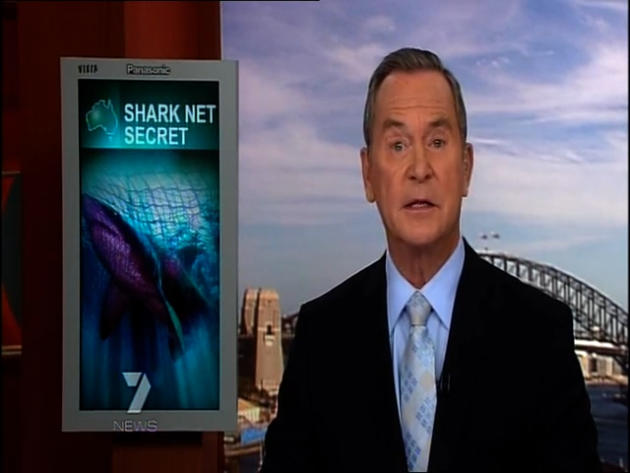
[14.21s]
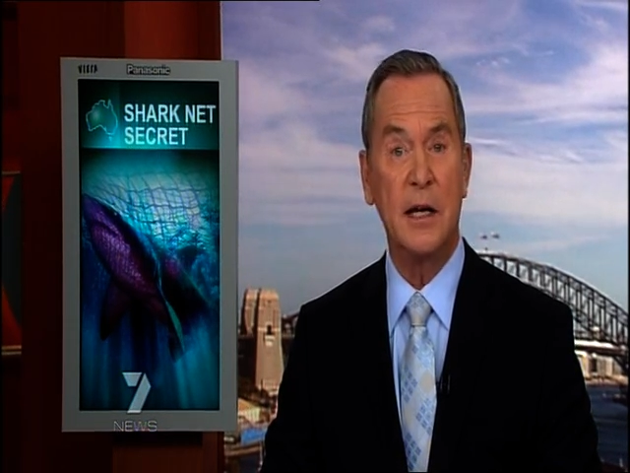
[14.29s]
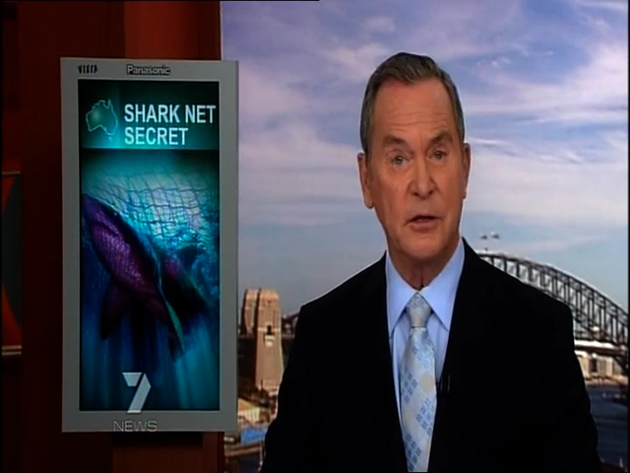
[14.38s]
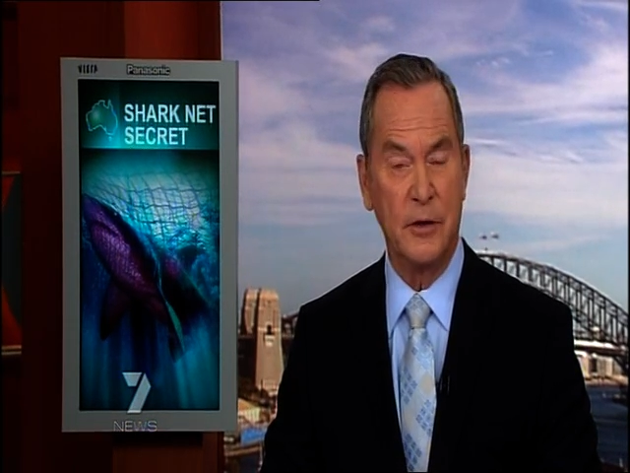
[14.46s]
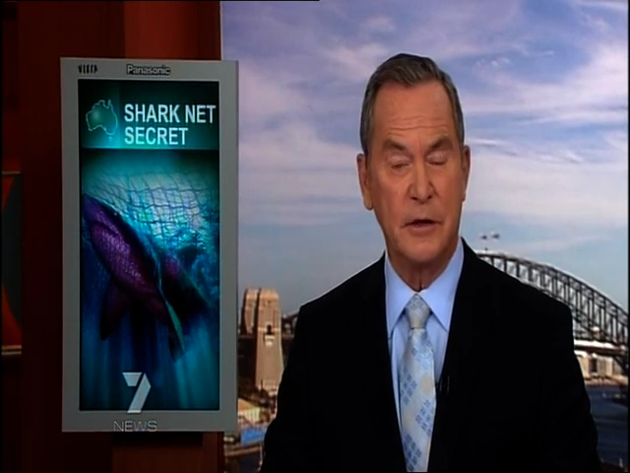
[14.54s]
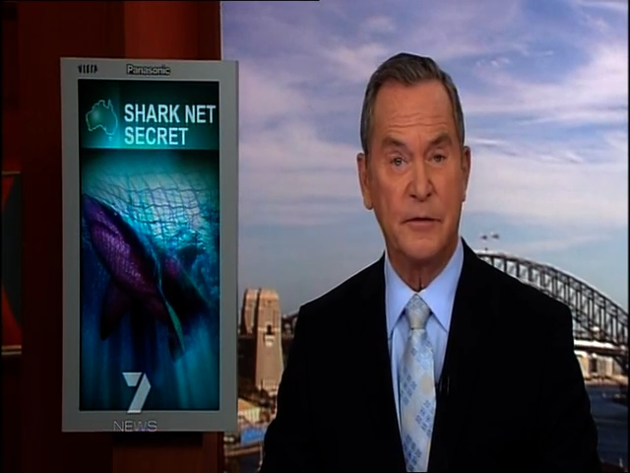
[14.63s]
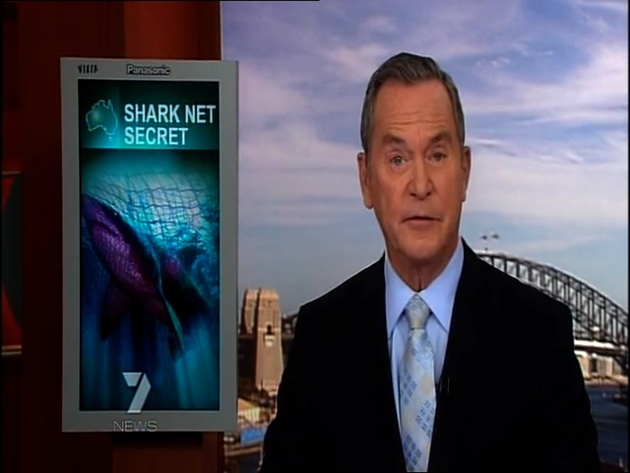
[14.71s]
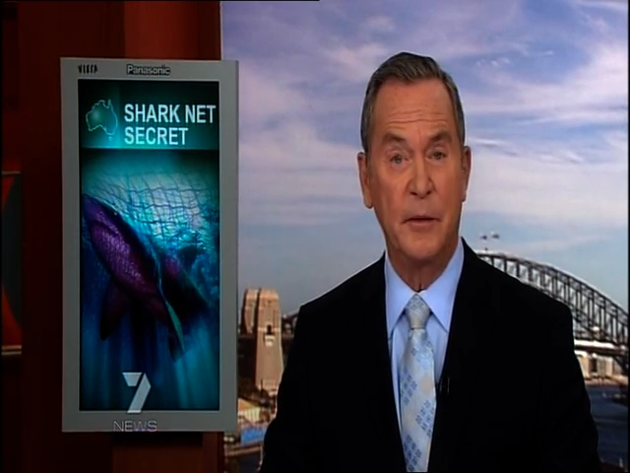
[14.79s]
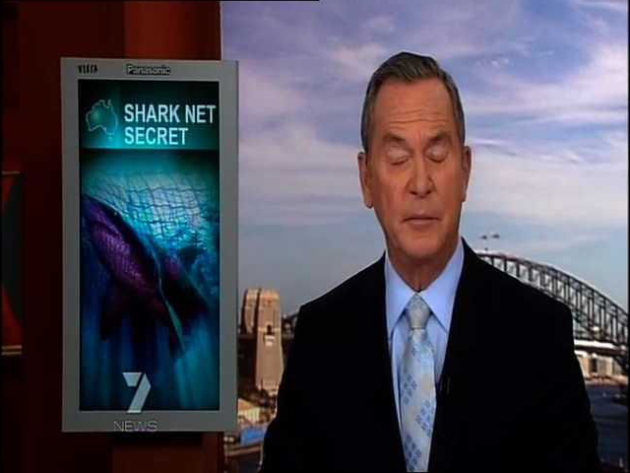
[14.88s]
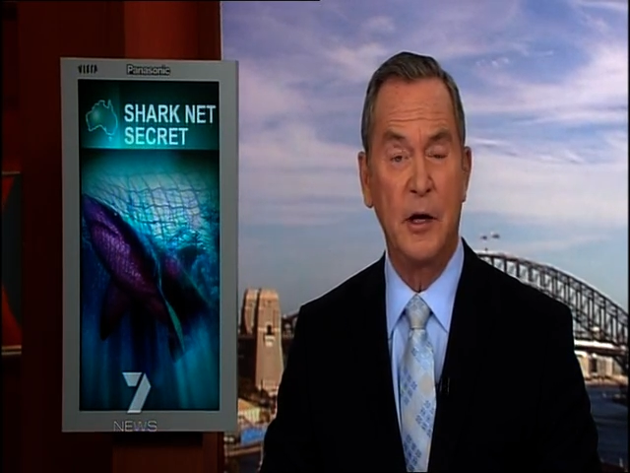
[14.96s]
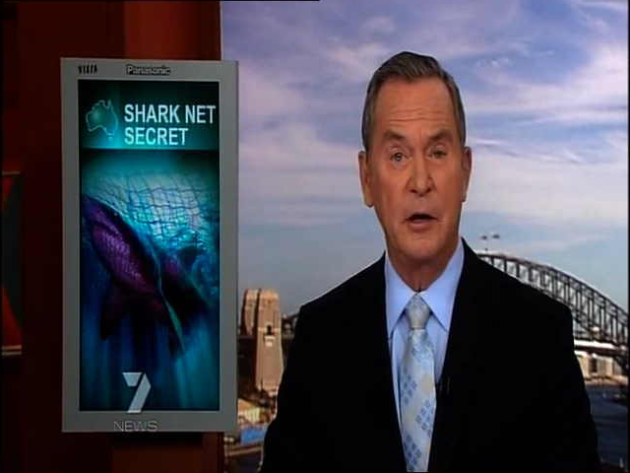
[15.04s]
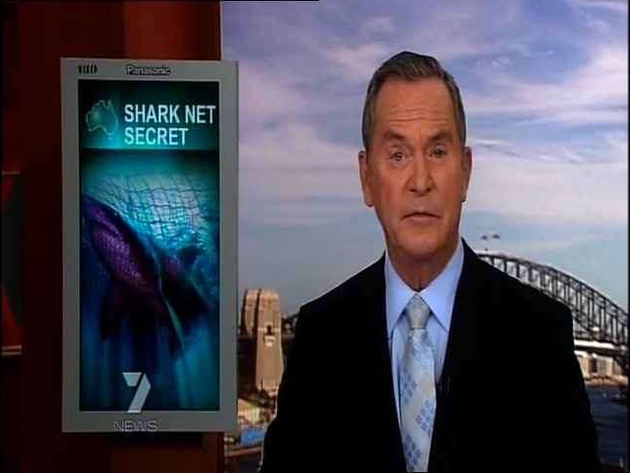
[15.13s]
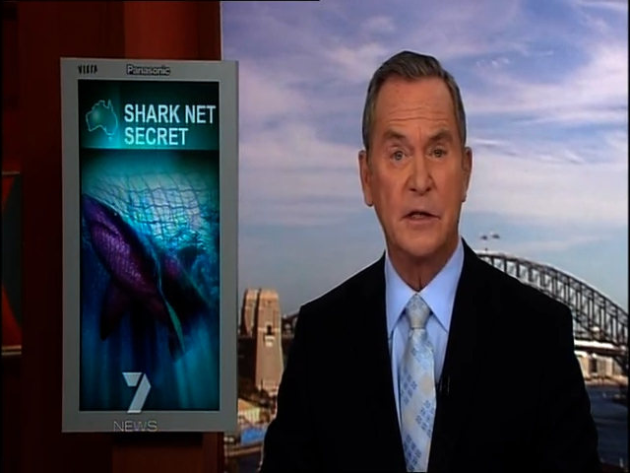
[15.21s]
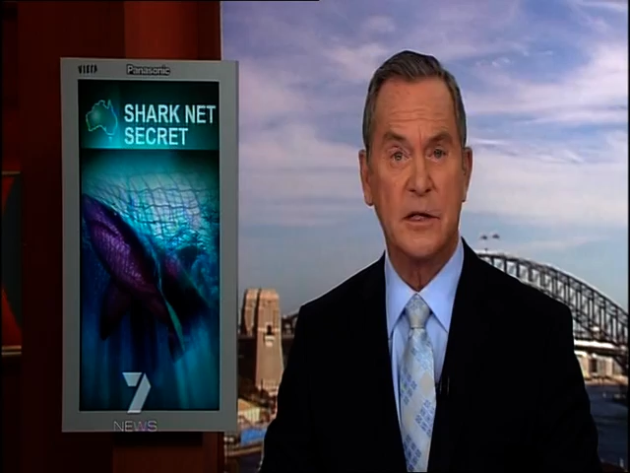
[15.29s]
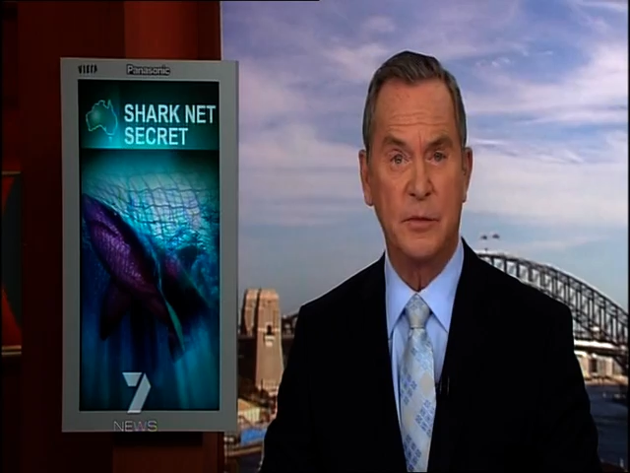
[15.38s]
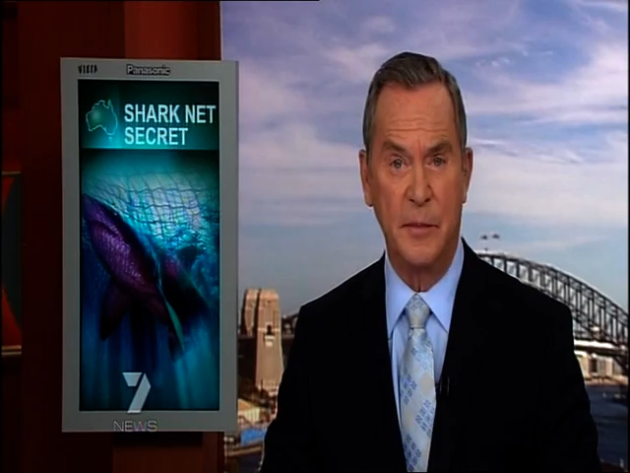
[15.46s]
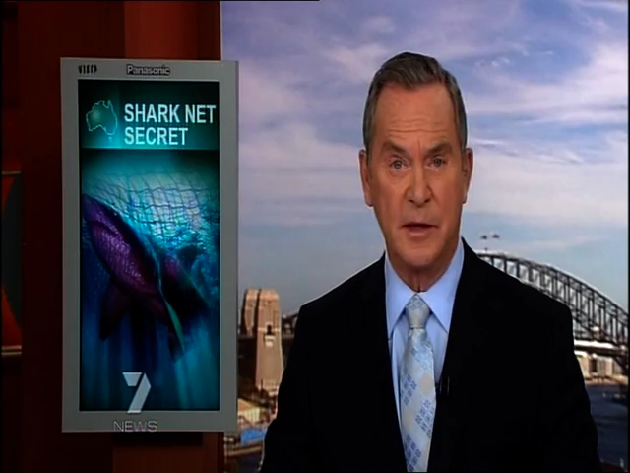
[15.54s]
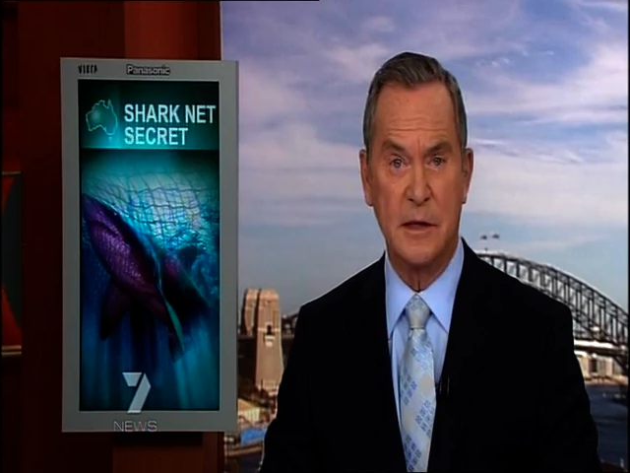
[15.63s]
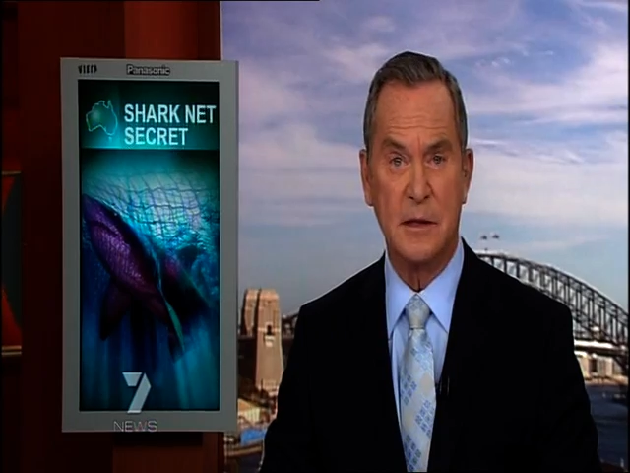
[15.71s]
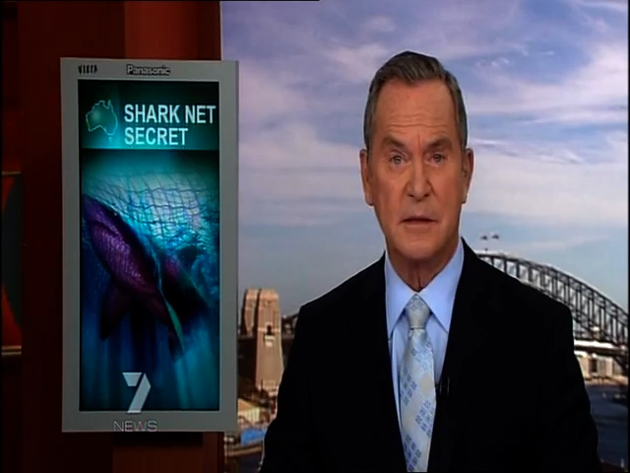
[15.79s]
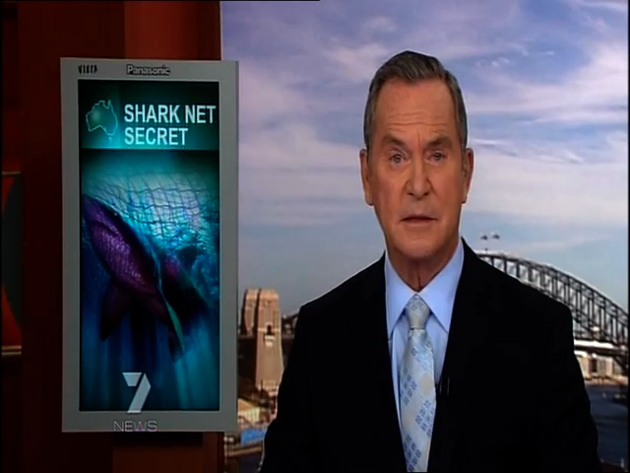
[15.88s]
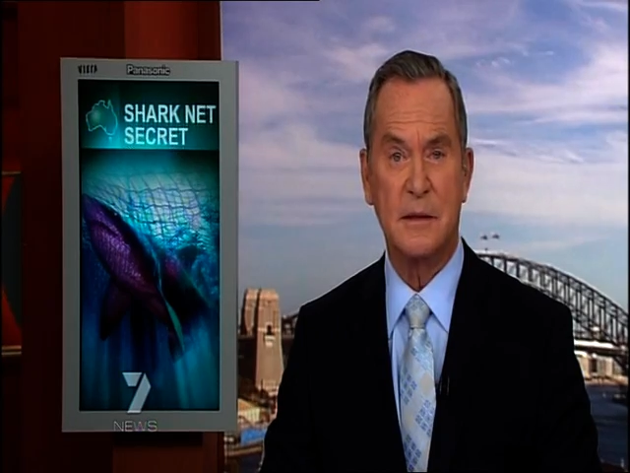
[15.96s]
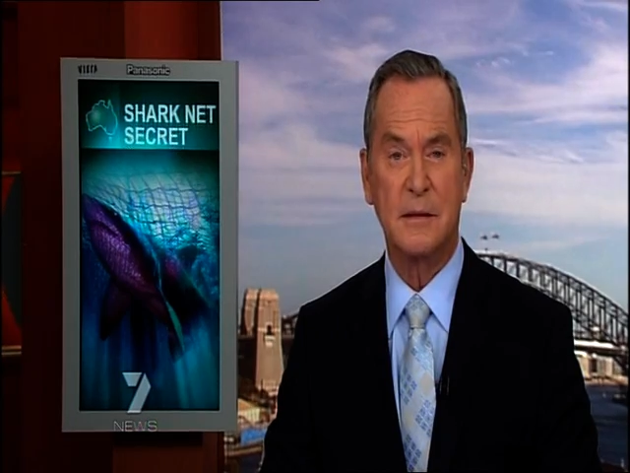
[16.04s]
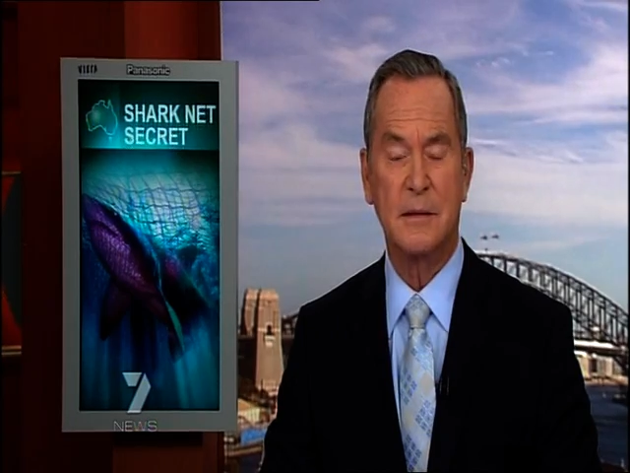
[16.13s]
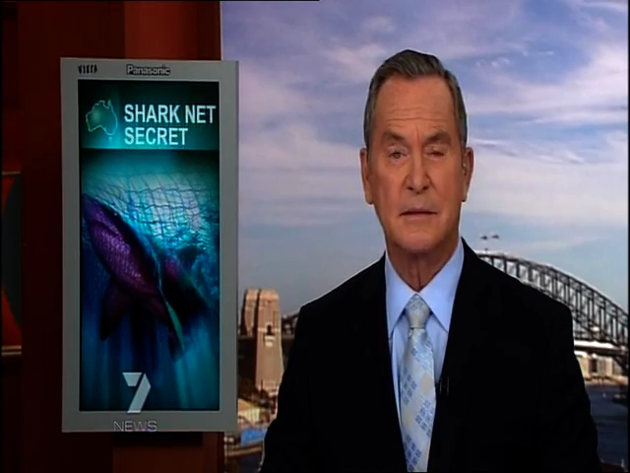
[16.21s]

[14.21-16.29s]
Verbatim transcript: secret from nervous swimmers.